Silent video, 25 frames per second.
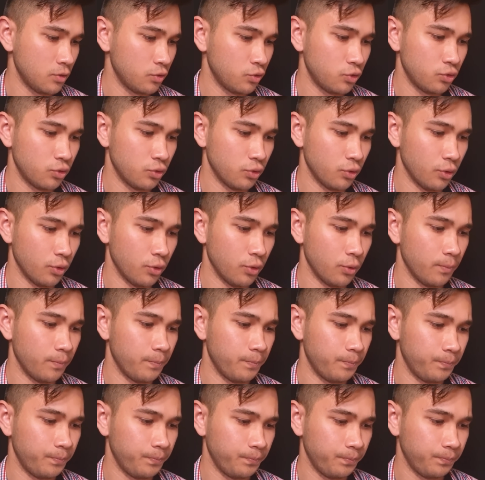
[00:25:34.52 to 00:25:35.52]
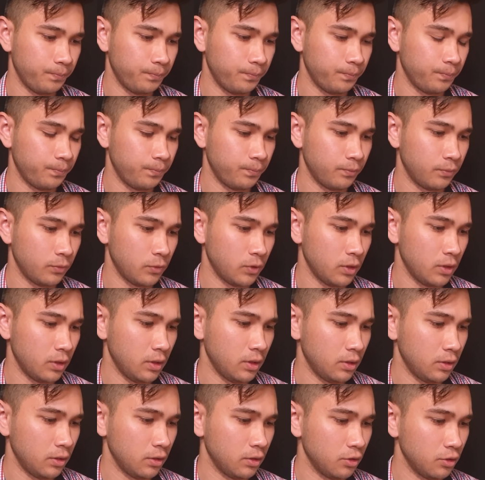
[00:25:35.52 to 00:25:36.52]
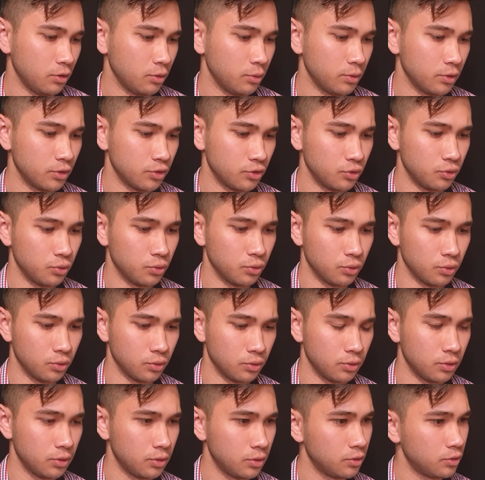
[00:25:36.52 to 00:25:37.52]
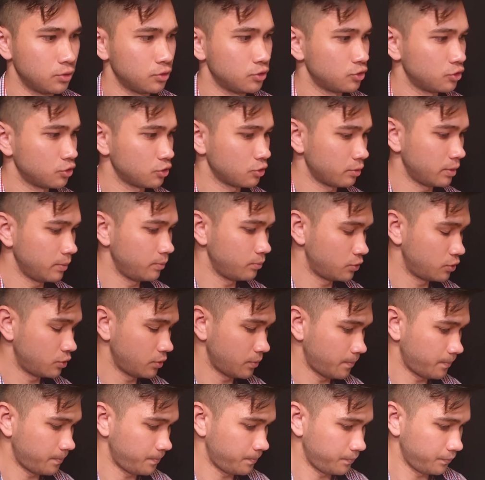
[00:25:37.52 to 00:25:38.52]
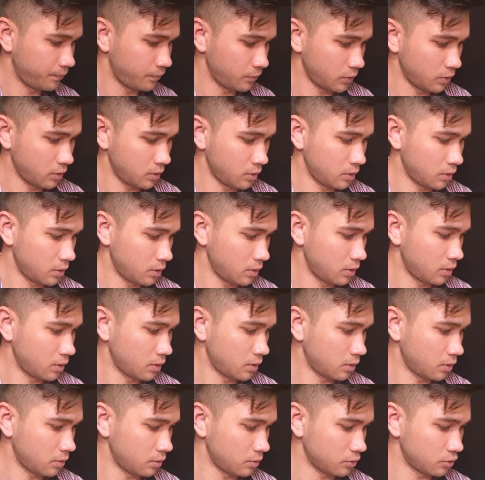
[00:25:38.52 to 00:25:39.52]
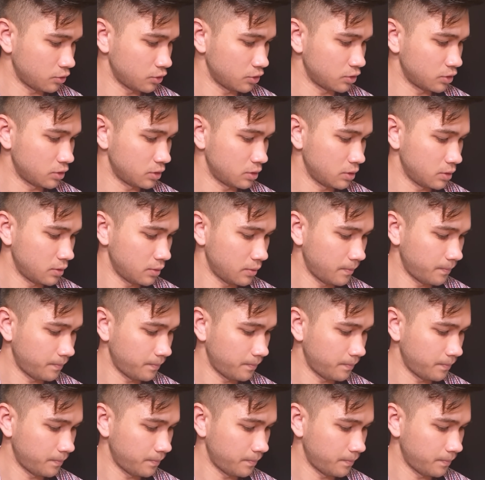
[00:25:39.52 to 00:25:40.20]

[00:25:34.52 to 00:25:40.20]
So here is your script. I'll just